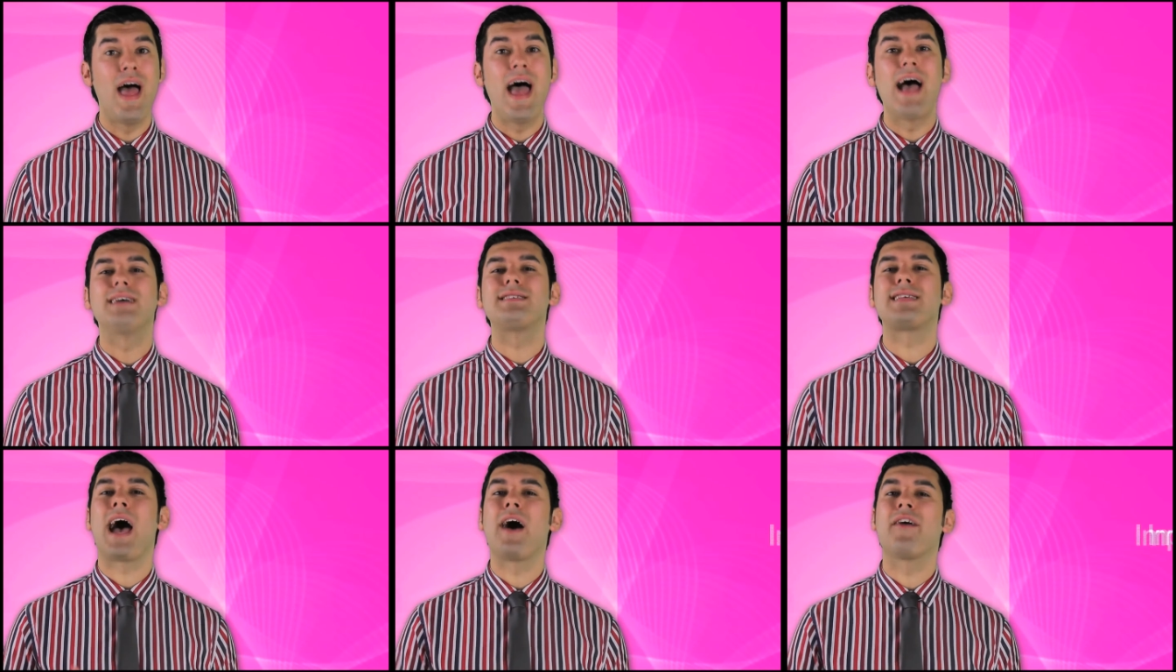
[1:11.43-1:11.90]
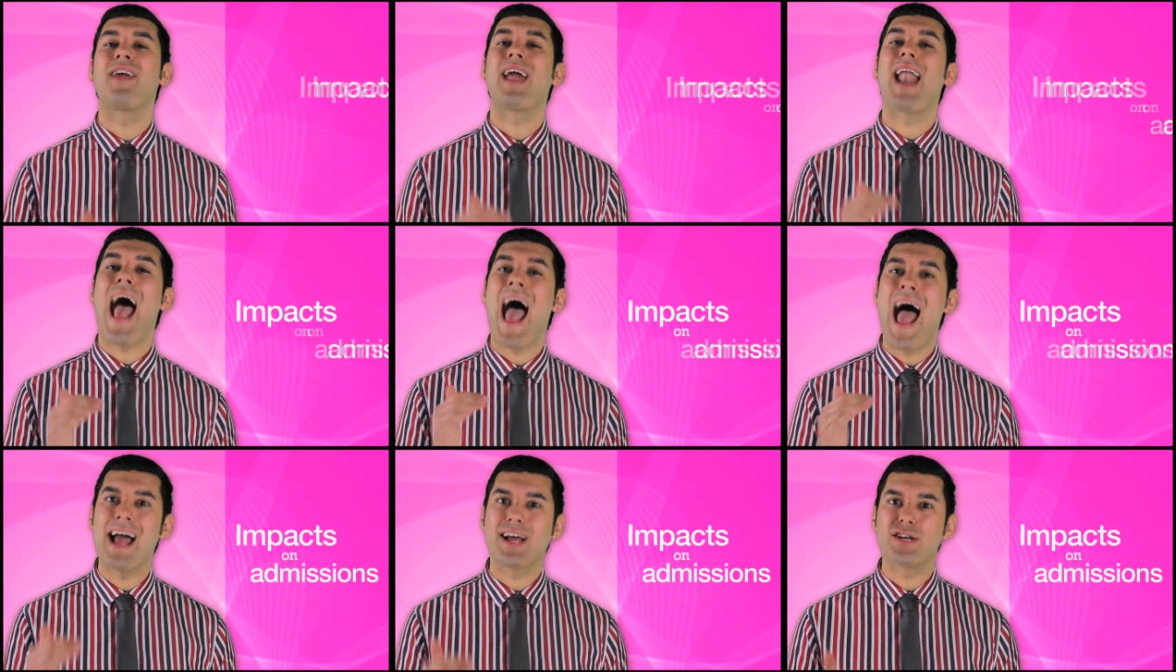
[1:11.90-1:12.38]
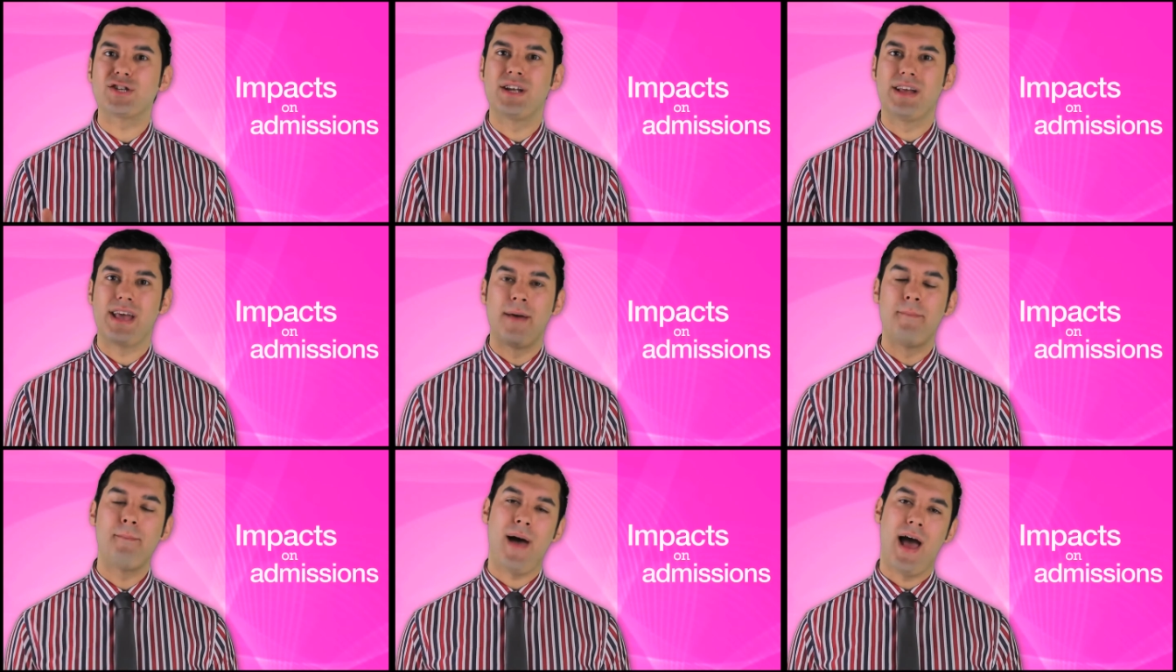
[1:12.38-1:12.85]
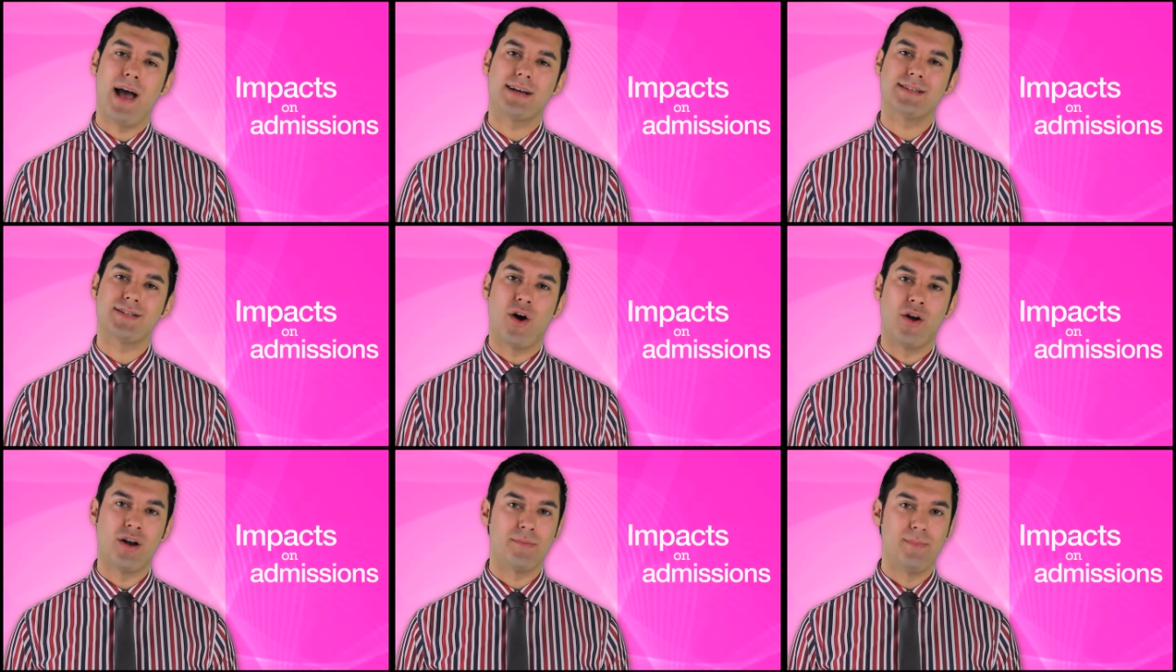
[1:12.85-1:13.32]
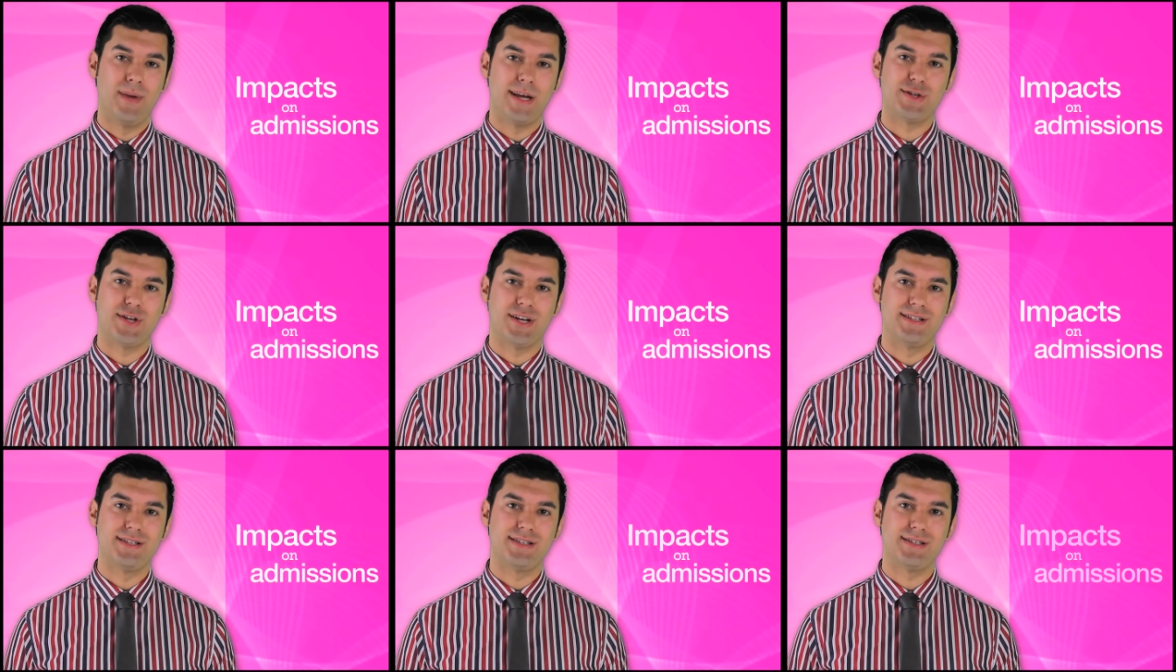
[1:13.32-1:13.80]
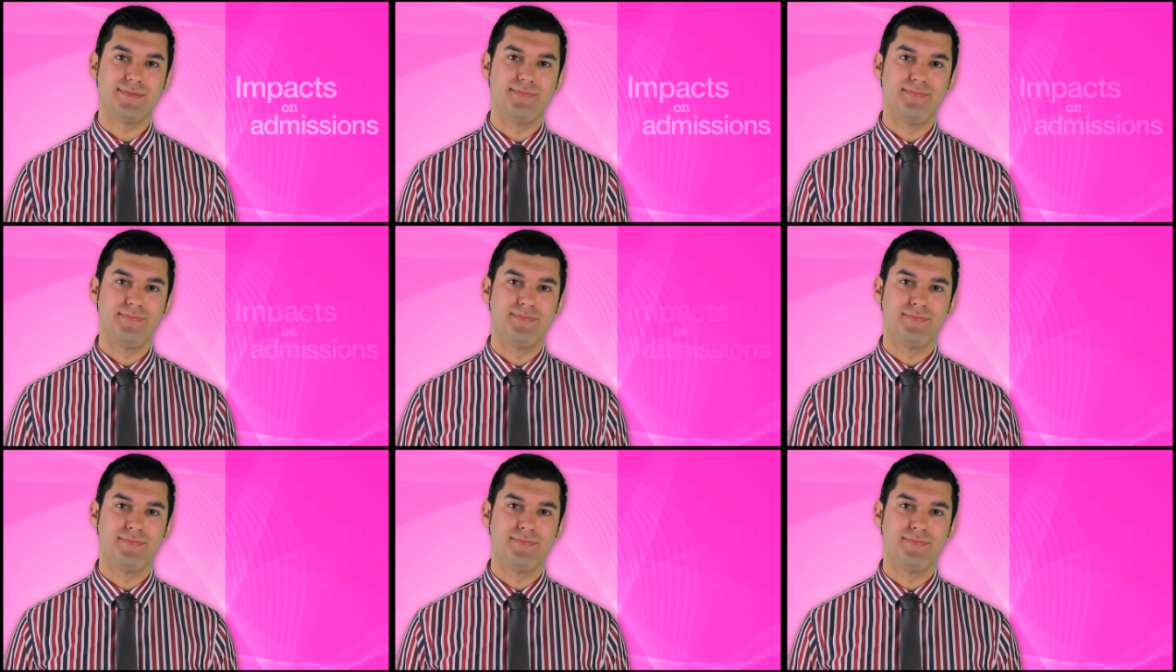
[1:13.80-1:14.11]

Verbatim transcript: as how that actually impacts on admissions.